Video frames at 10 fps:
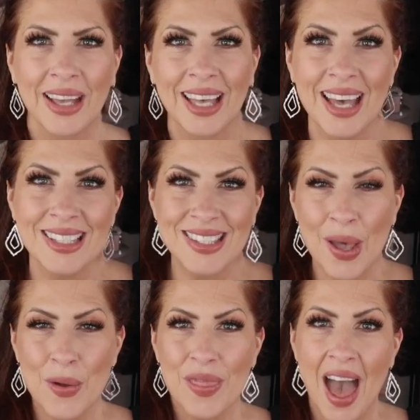right, guys,
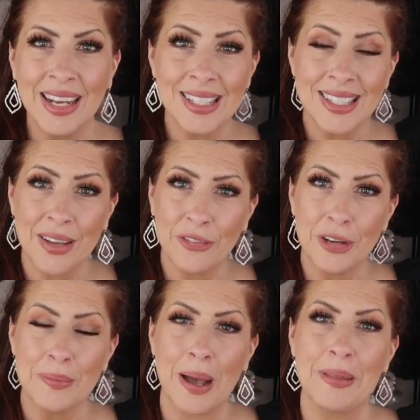so that is it
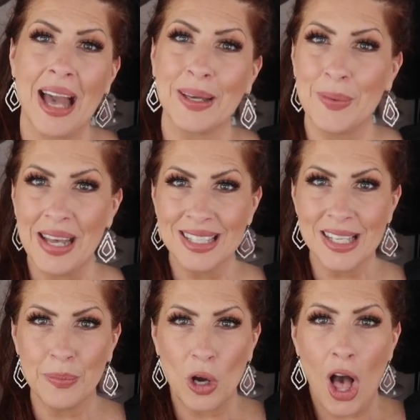for my black and white
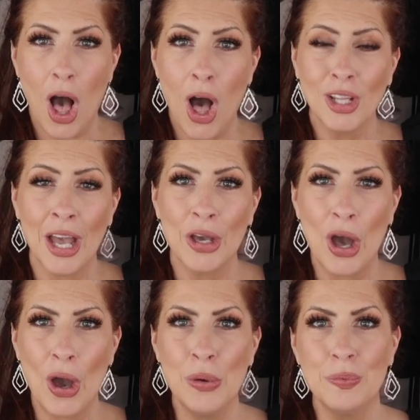summer haul. I
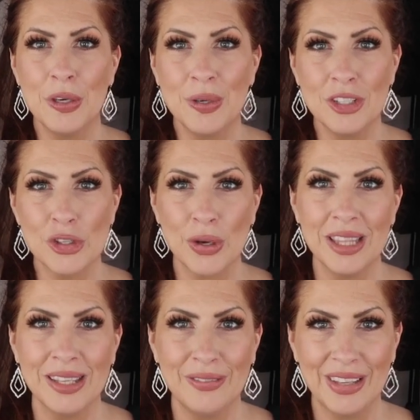hope you
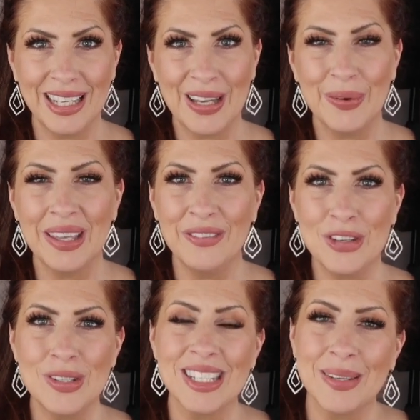enjoyed the video. If
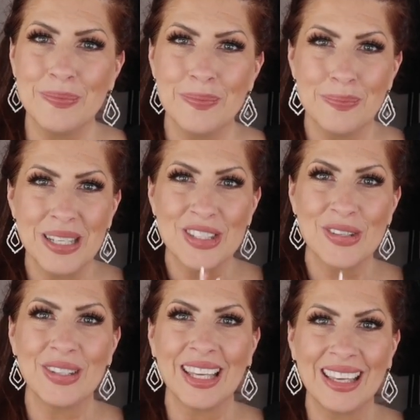you did, be
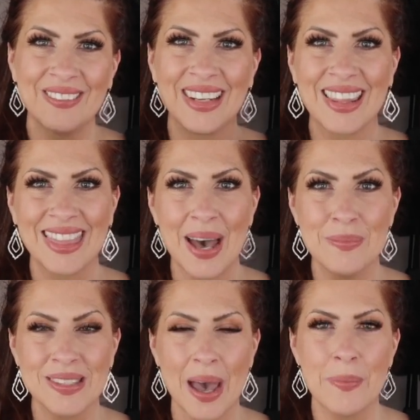sure to give it a
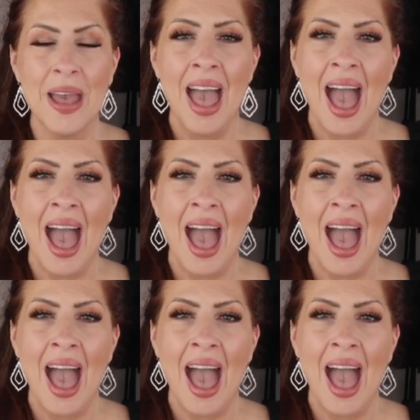thumbs up.